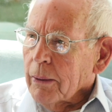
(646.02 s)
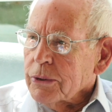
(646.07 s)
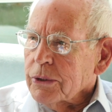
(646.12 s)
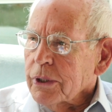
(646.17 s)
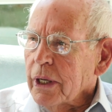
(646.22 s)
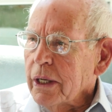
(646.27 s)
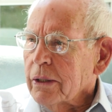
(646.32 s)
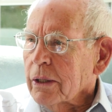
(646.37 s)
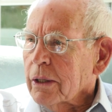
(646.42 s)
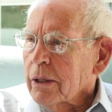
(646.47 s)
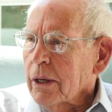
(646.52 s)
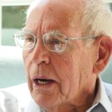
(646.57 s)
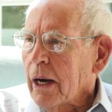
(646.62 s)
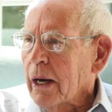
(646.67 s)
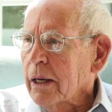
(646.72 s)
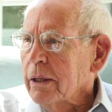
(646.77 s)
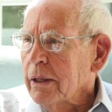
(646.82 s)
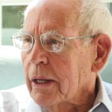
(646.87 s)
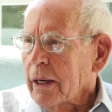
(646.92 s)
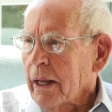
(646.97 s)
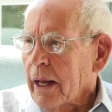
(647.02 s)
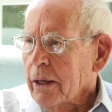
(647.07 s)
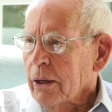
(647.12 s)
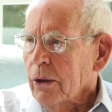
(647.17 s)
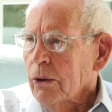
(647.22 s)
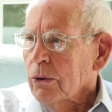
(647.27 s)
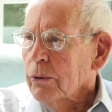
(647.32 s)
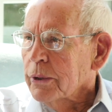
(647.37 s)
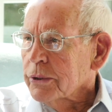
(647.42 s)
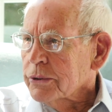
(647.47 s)
would say the God that I
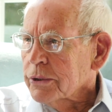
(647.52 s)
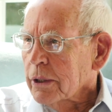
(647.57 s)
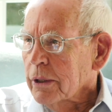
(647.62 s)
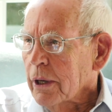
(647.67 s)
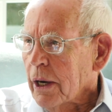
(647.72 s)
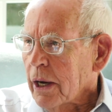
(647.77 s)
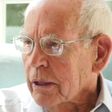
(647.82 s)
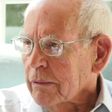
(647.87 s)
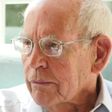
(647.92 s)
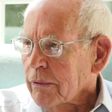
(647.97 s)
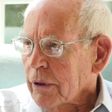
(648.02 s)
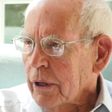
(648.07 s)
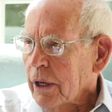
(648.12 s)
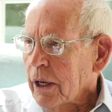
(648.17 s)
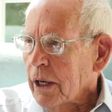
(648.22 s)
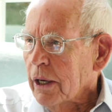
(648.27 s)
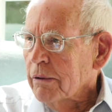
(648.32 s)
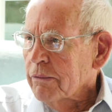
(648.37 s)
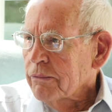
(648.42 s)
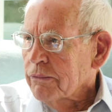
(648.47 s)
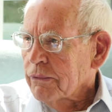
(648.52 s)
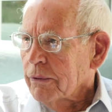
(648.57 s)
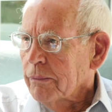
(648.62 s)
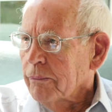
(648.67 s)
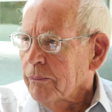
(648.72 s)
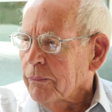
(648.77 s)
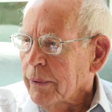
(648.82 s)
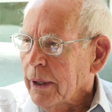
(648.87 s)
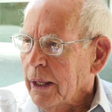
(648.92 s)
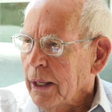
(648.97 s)
know is a God of love.
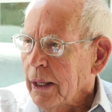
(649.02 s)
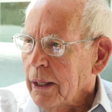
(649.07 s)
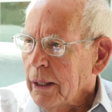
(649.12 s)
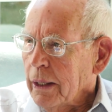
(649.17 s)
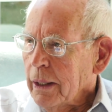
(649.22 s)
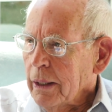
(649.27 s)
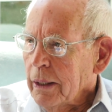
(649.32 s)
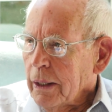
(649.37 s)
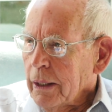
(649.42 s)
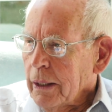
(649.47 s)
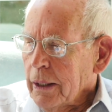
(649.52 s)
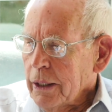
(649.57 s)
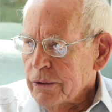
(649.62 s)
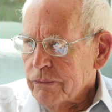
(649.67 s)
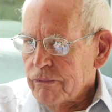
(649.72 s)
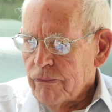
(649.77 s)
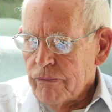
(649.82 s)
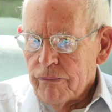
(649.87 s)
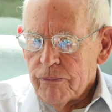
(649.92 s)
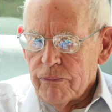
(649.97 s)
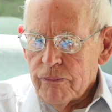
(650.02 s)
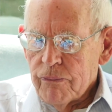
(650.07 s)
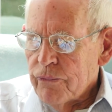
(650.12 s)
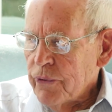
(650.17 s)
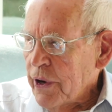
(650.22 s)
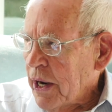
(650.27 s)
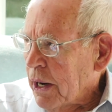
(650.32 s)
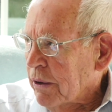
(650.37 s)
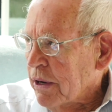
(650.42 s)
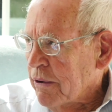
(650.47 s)
He's
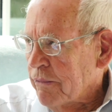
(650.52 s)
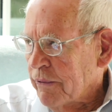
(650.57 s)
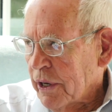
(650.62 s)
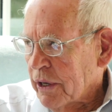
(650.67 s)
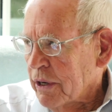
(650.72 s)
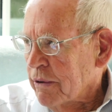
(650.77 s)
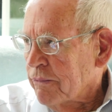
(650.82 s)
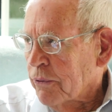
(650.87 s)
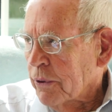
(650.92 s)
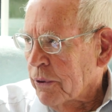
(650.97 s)
very, very